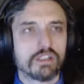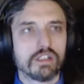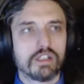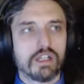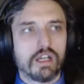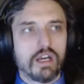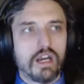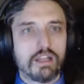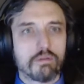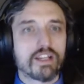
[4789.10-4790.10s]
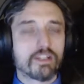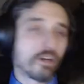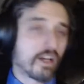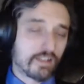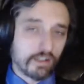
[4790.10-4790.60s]
mm, and then yeah. we
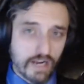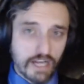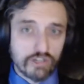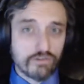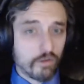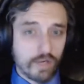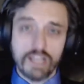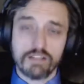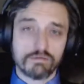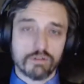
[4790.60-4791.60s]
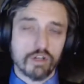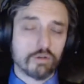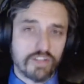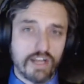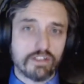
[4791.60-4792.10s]
experienced the crash of 08 or
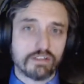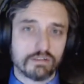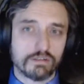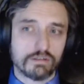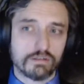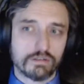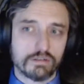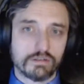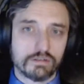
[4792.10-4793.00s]
the 07. savings and loan scandal